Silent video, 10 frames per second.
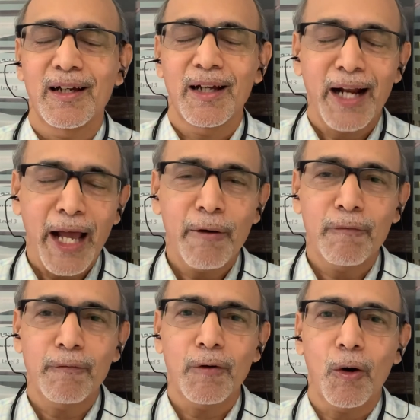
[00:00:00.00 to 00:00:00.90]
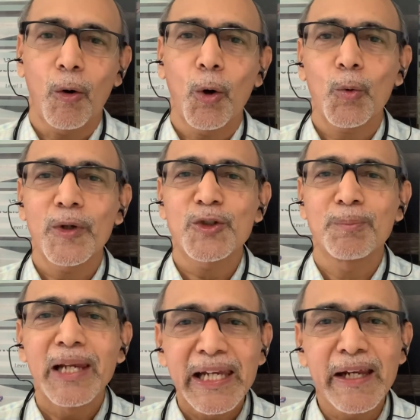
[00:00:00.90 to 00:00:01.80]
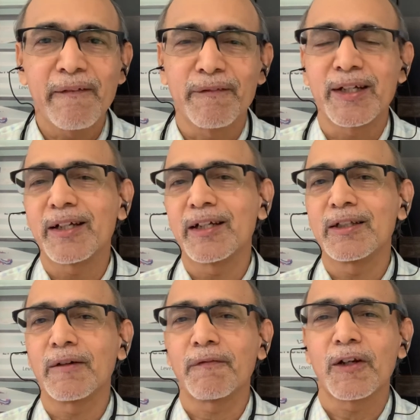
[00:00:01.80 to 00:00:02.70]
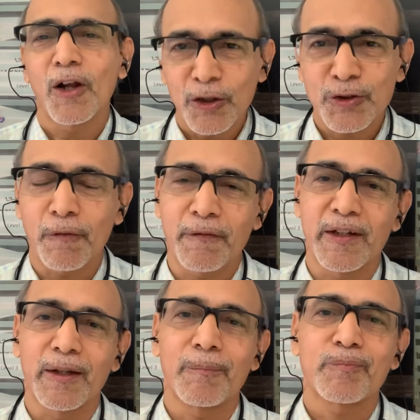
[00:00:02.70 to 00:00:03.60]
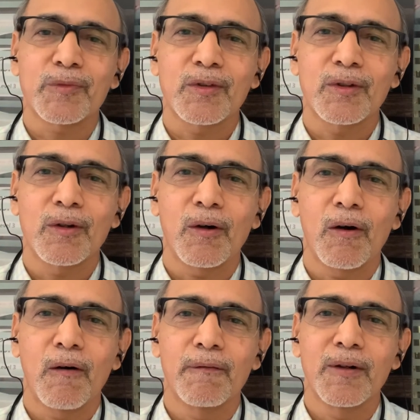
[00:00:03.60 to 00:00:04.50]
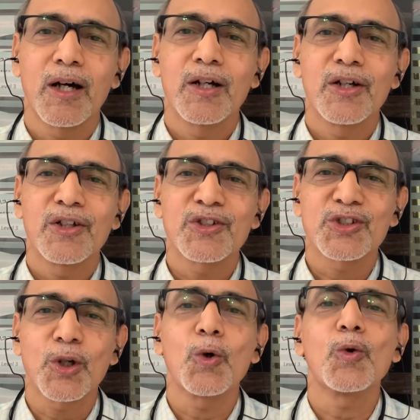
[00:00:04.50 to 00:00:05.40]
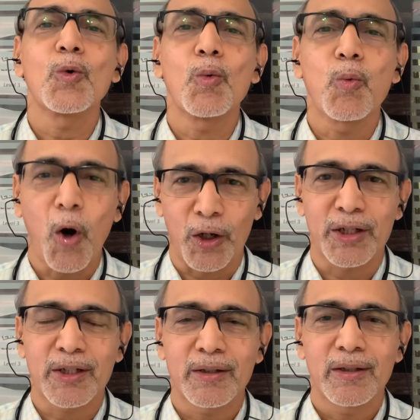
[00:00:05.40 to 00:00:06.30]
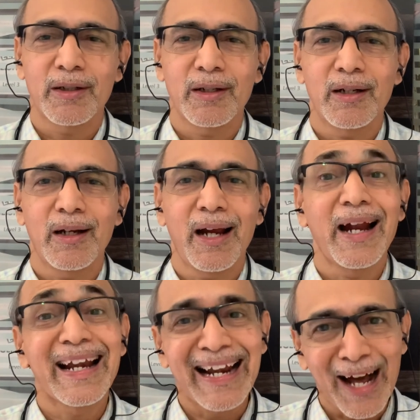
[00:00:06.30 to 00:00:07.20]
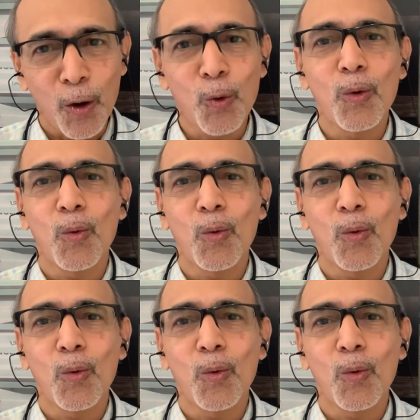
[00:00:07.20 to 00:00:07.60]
And I have always believed in the philosophy of so what and now